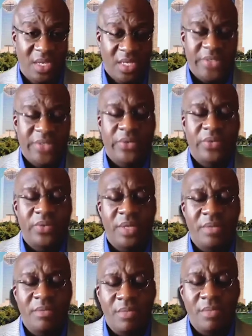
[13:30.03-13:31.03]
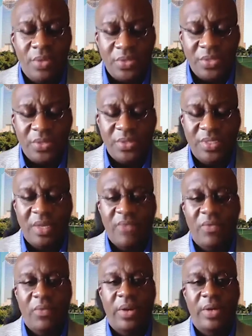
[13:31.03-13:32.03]
So emotional
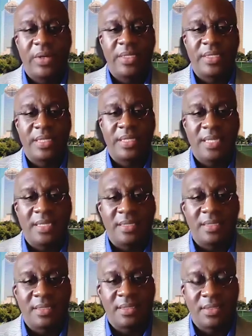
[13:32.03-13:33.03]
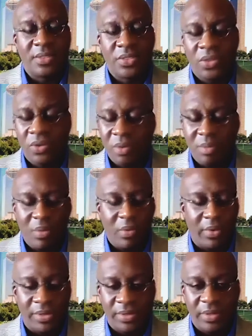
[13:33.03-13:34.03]
self-awareness is so
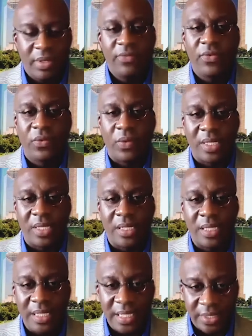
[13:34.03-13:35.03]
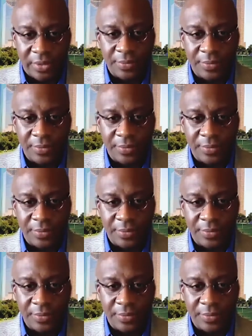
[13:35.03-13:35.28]
important for a leader.